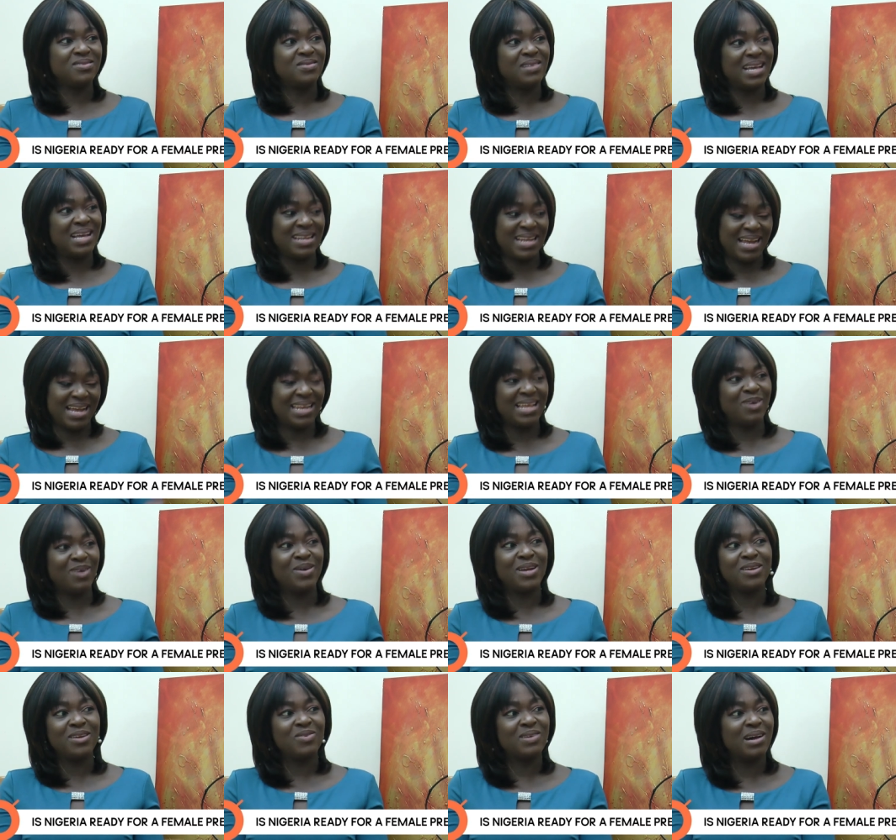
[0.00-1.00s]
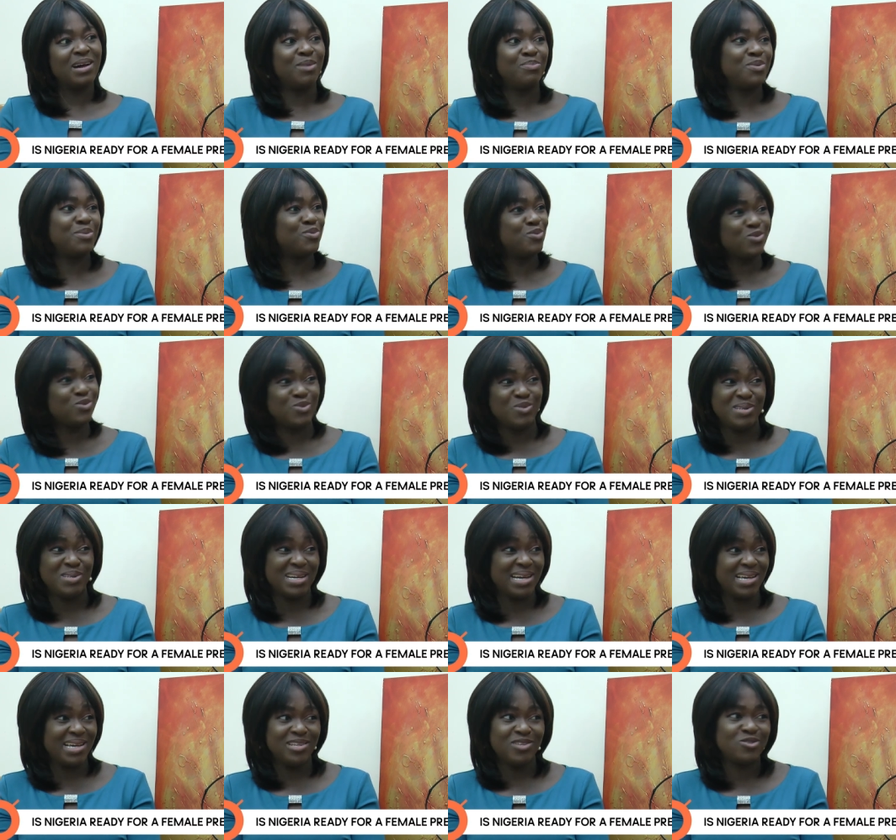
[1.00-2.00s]
and allowing our people to
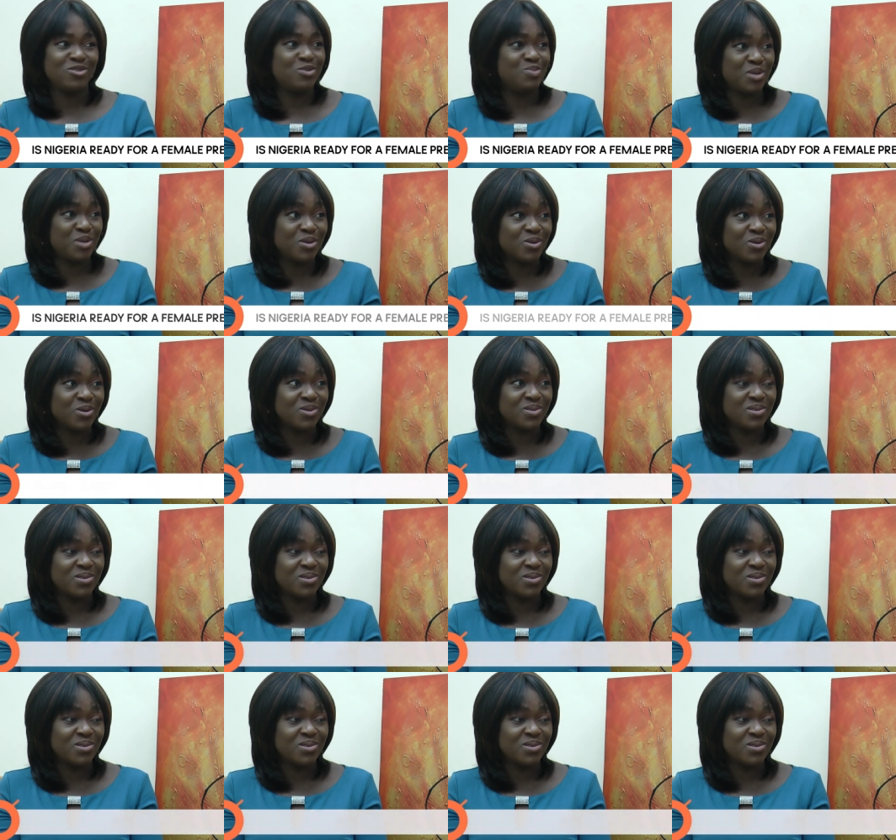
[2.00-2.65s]
die just because.